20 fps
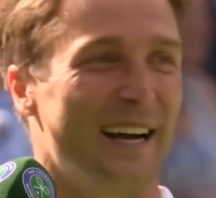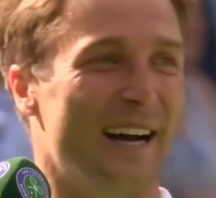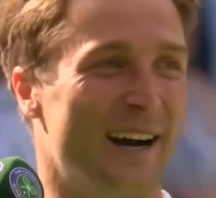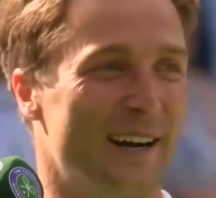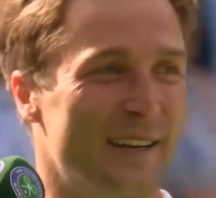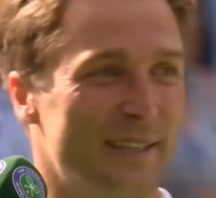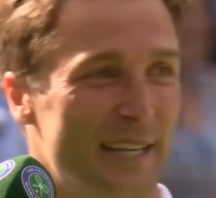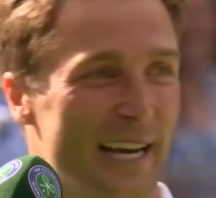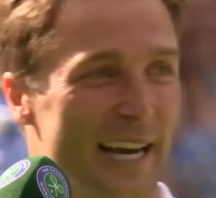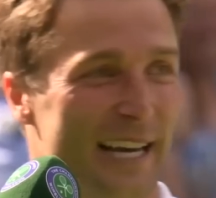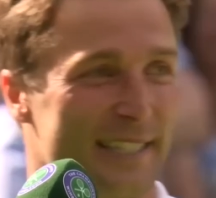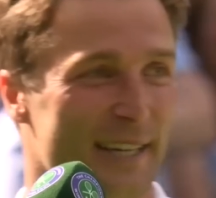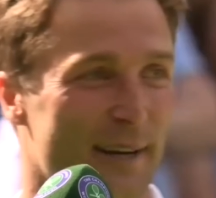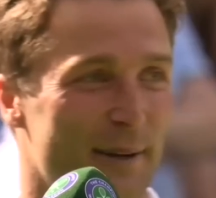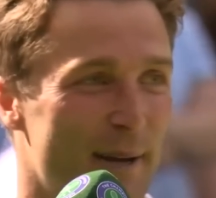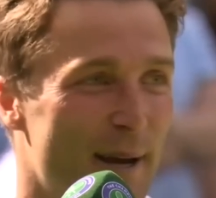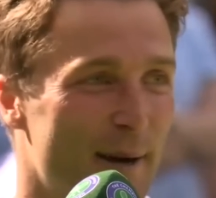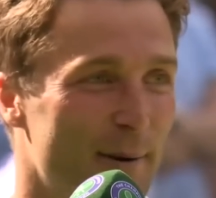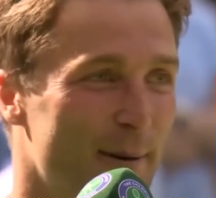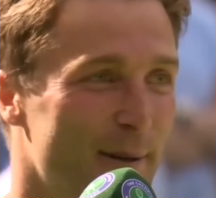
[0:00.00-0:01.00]
Oh, yeah, I
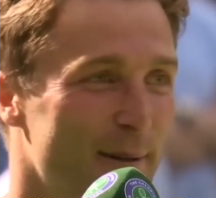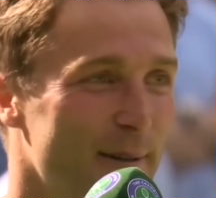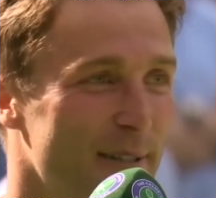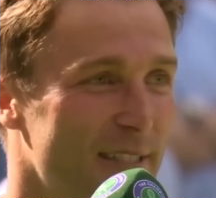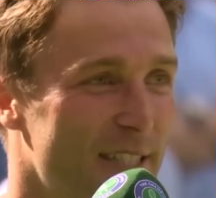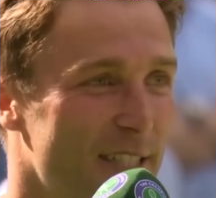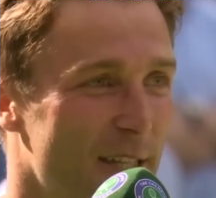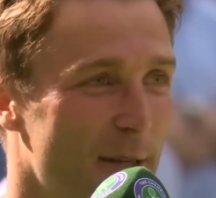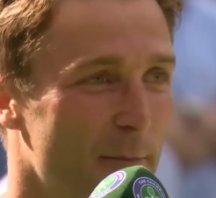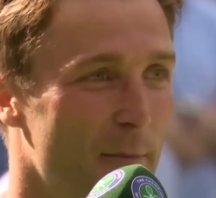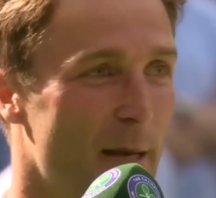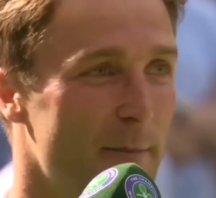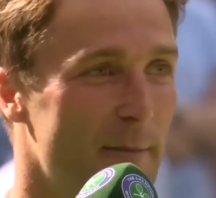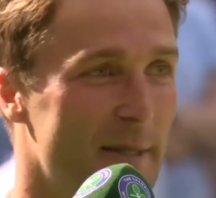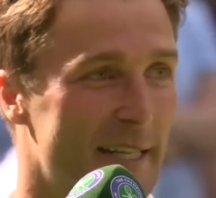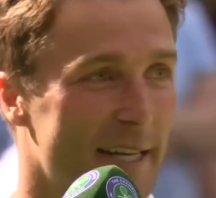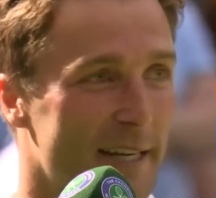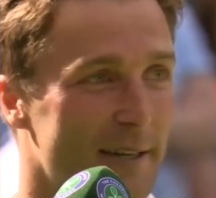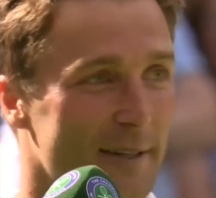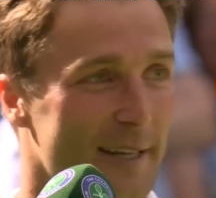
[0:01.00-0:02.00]
don't know. She can make
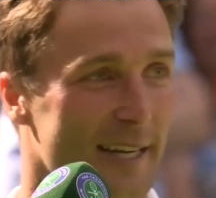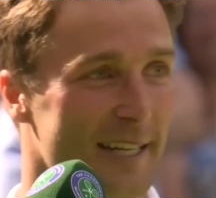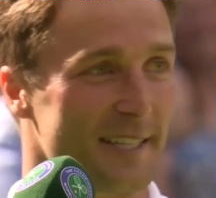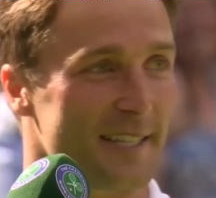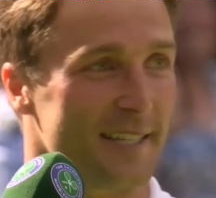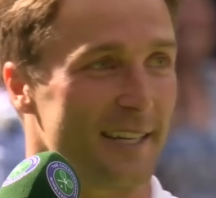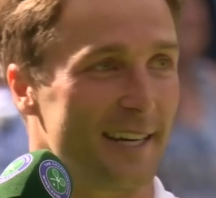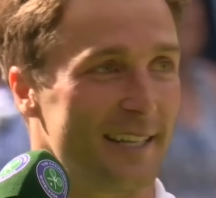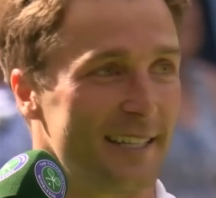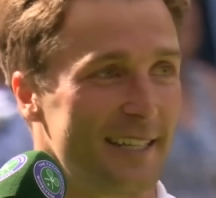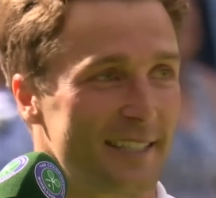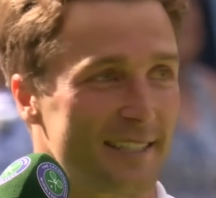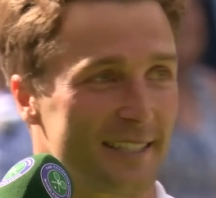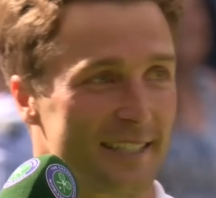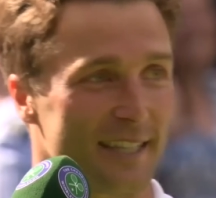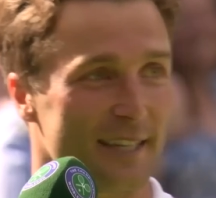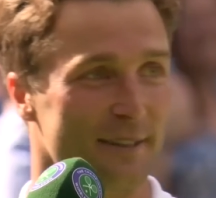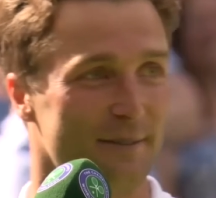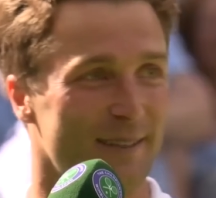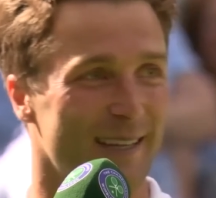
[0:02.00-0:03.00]
me dinner again tonight.
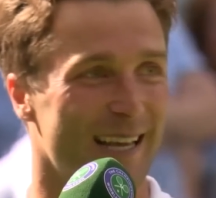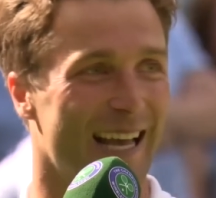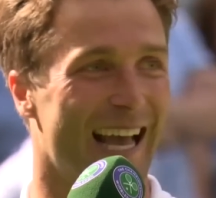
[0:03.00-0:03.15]
That's the gift.